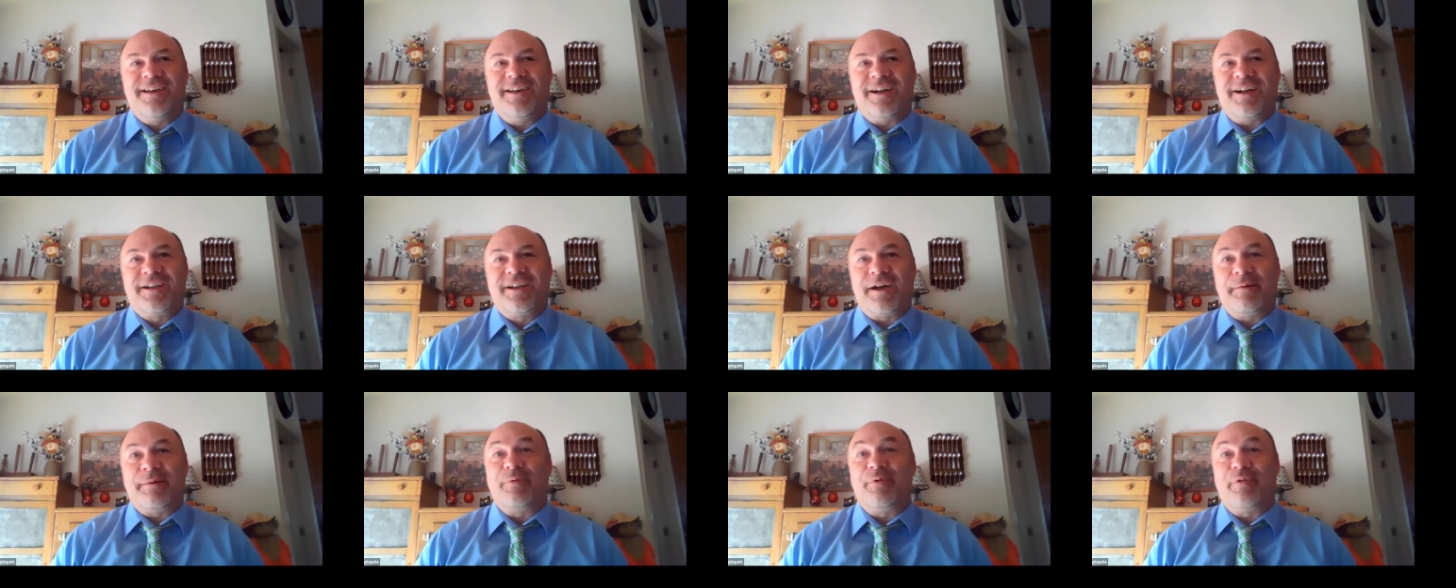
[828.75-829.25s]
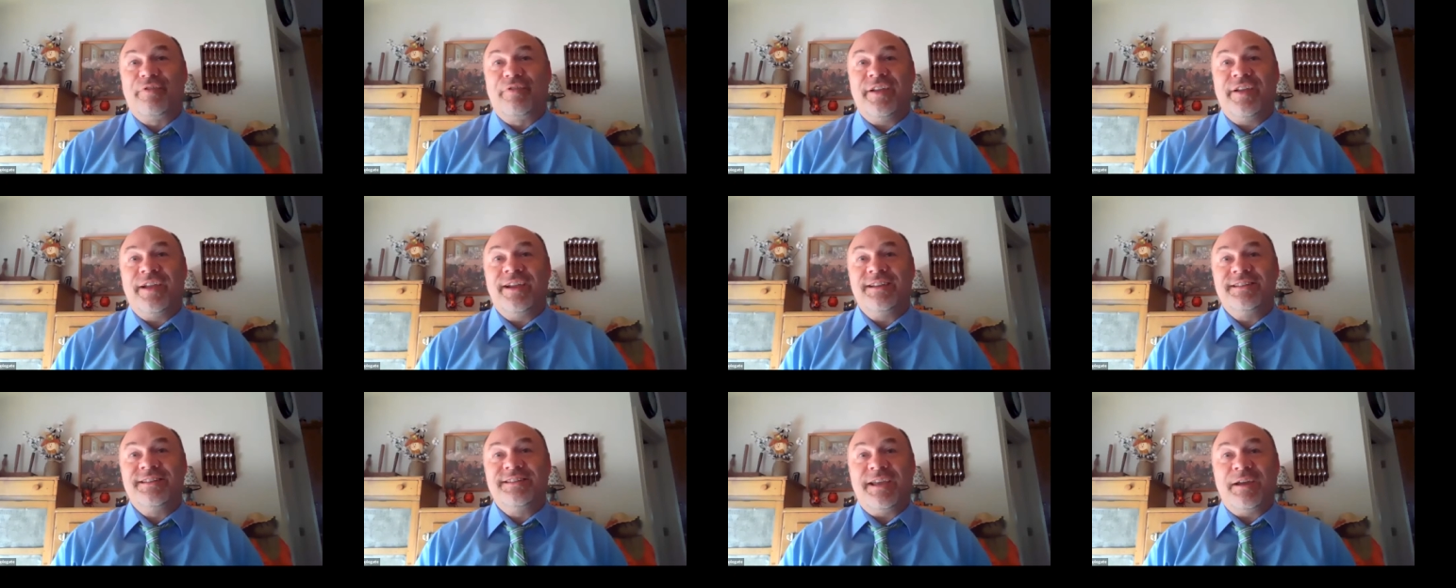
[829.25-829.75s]
a couple
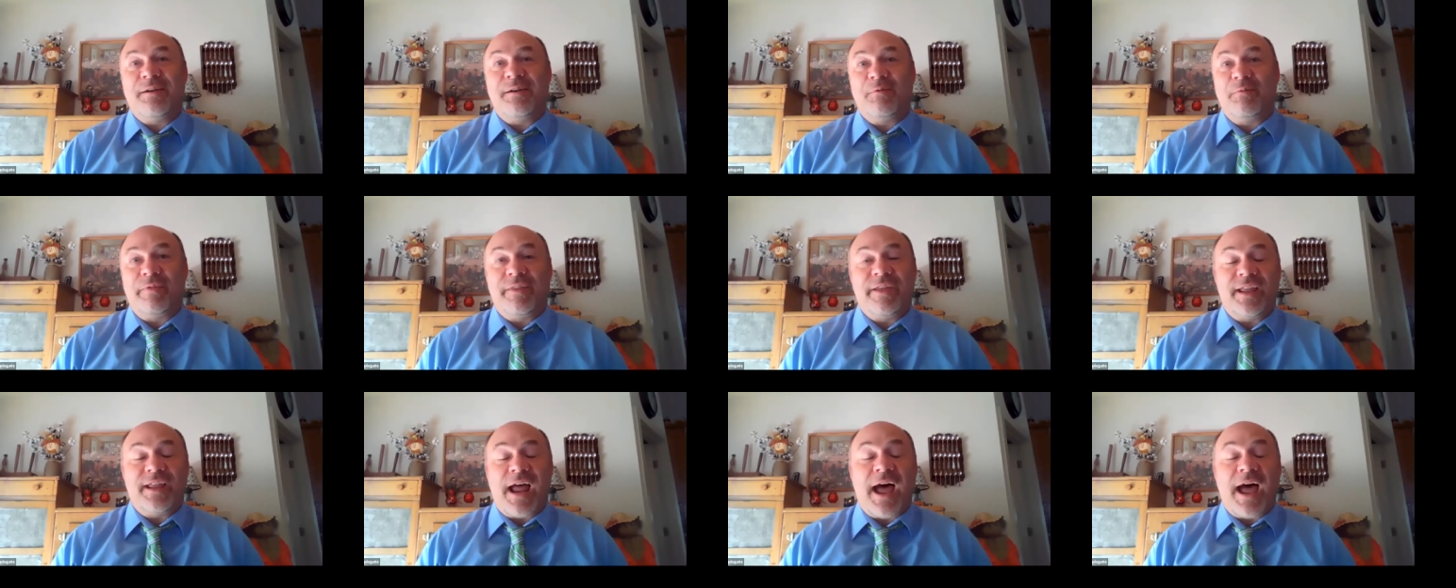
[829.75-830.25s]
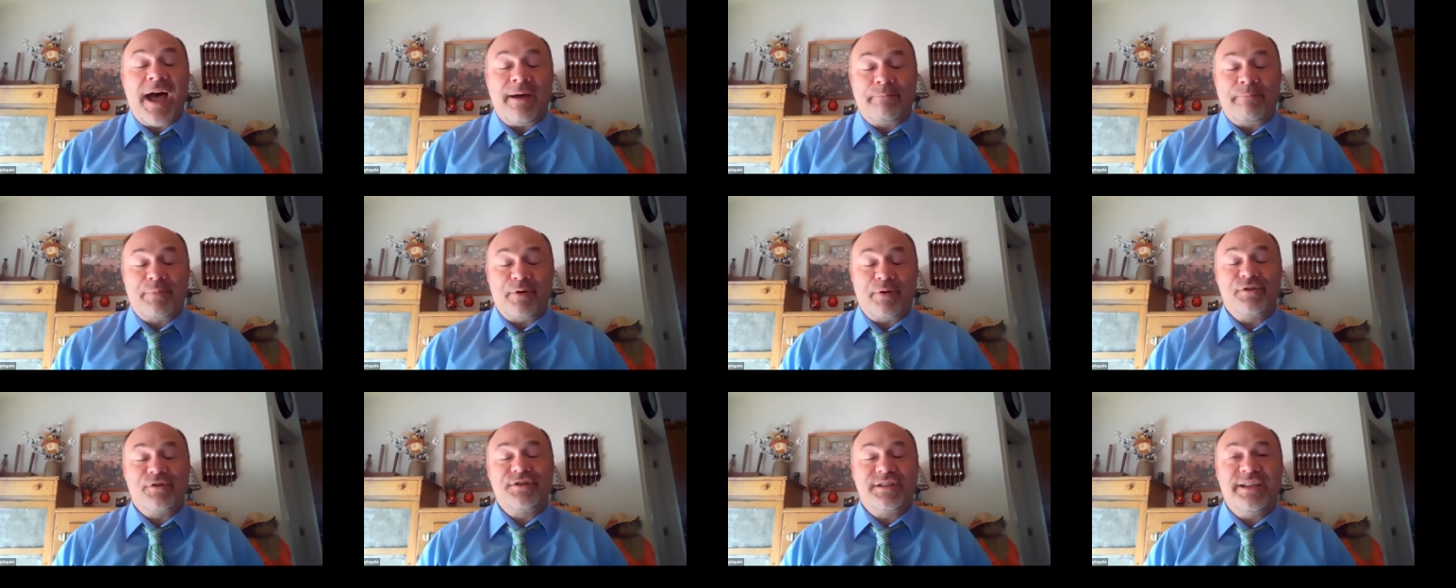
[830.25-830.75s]
things that, that I
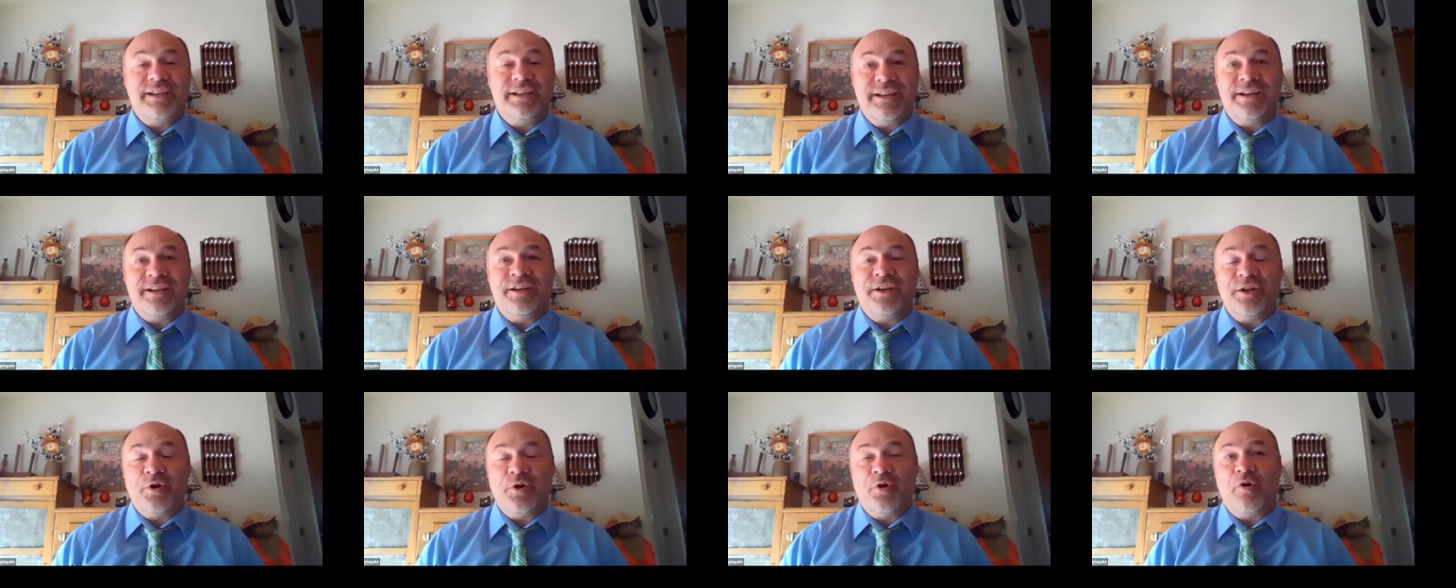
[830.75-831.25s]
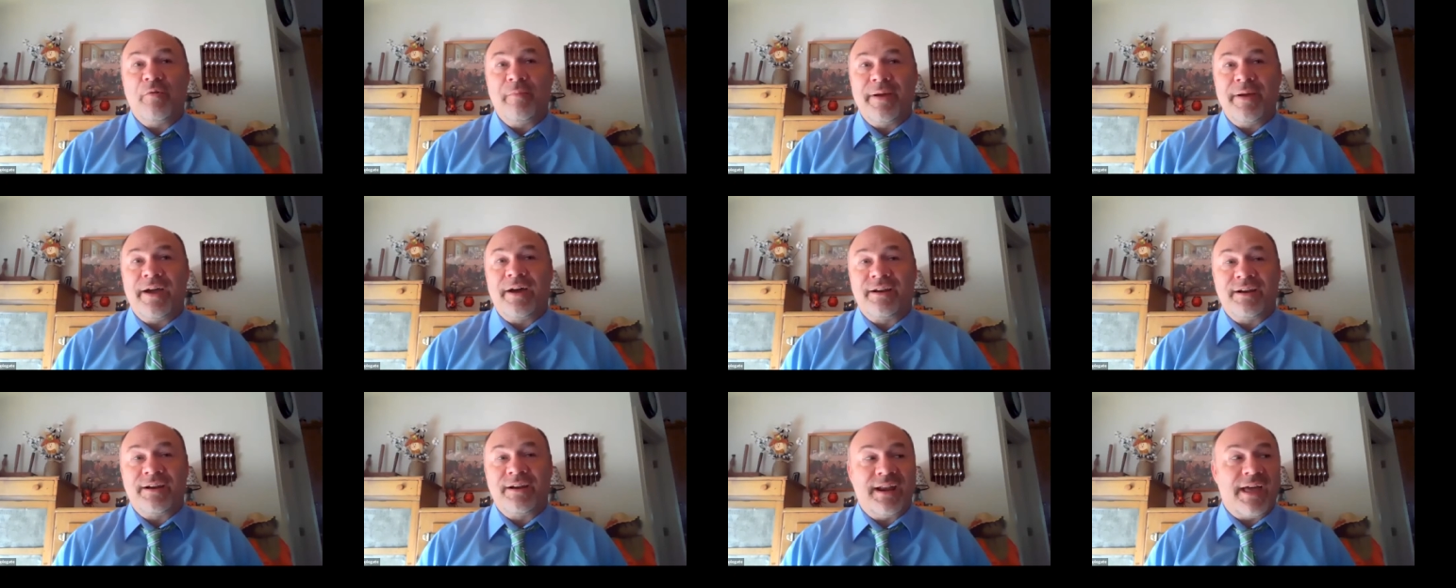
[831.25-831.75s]
personally didn't know
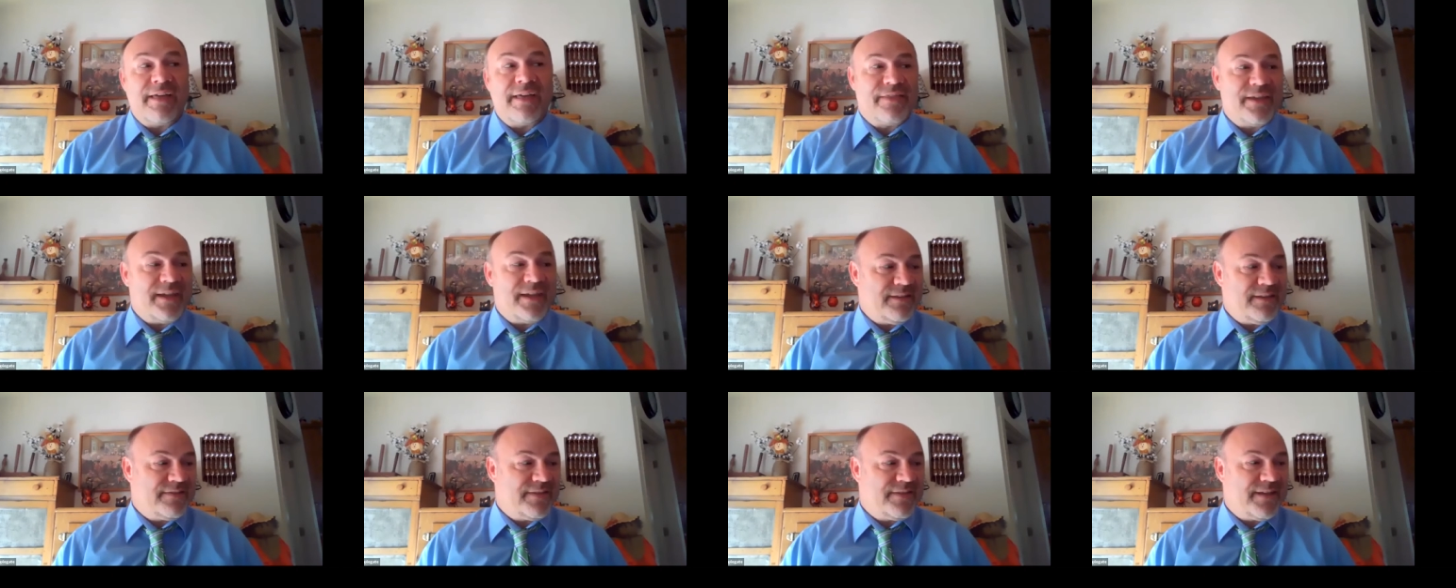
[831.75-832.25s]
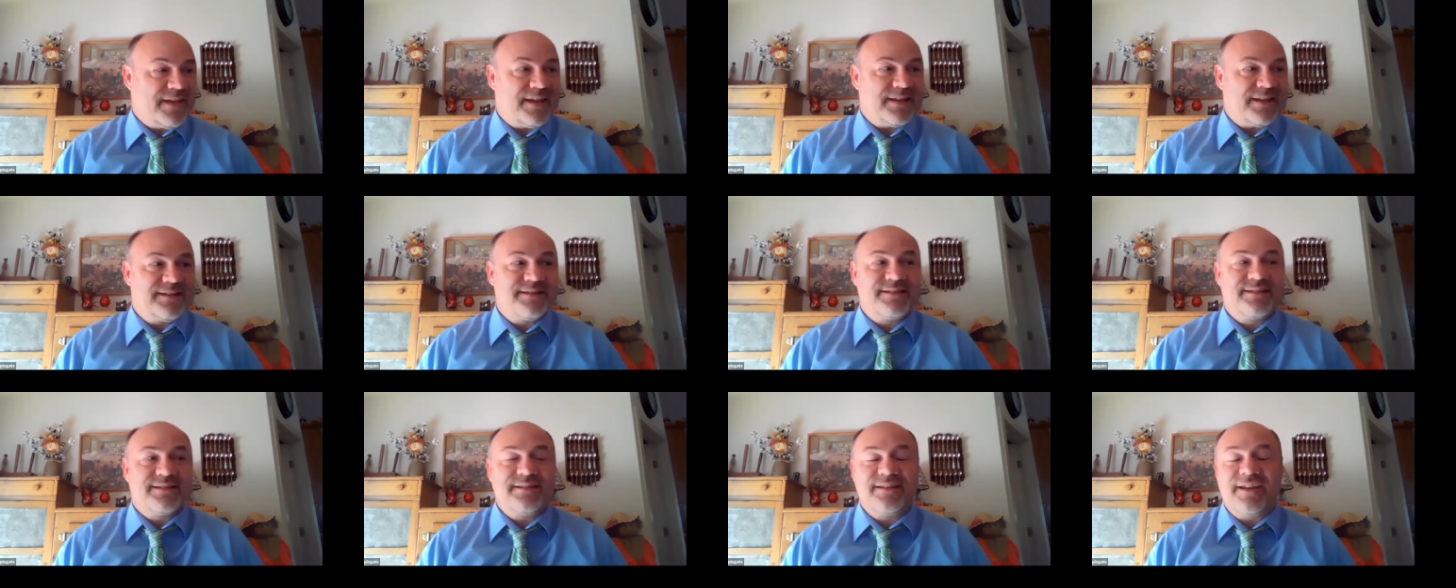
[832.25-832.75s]
about, and I think
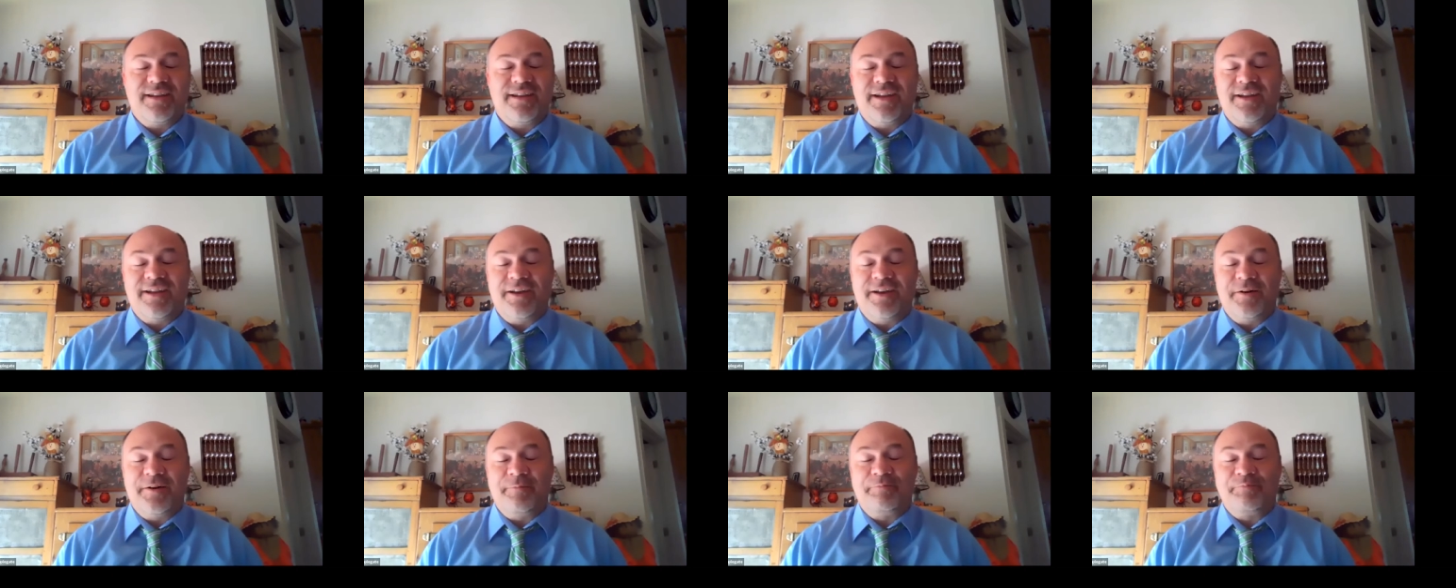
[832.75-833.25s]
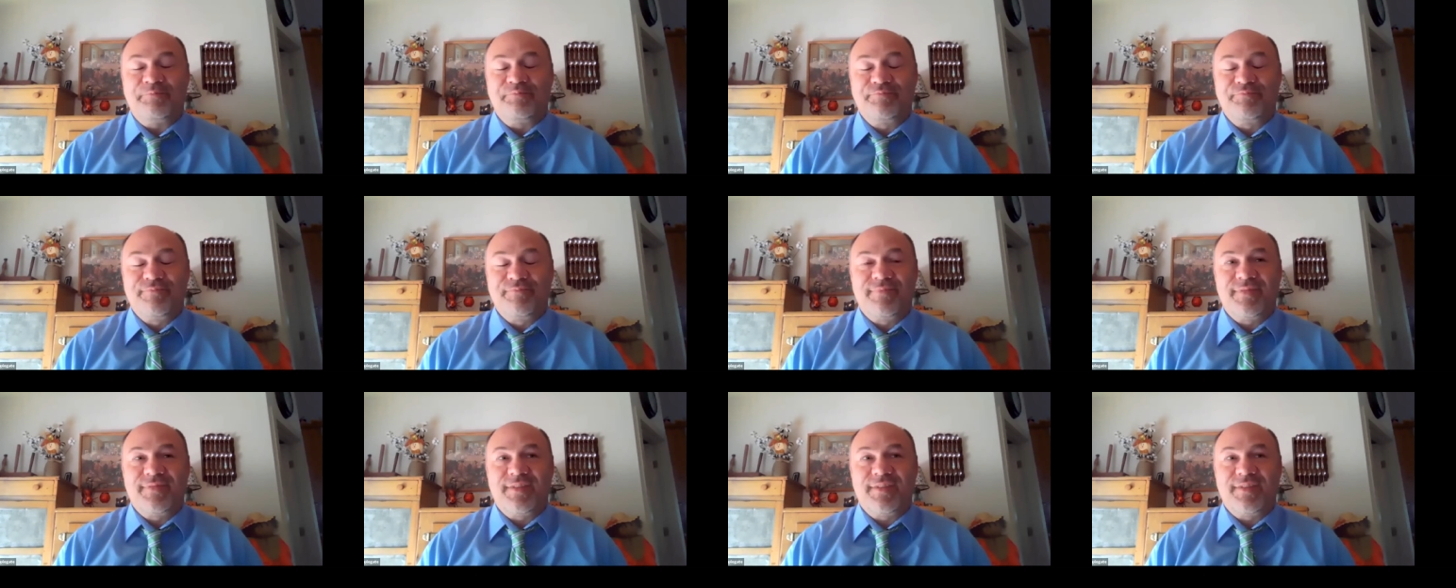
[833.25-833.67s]
that um,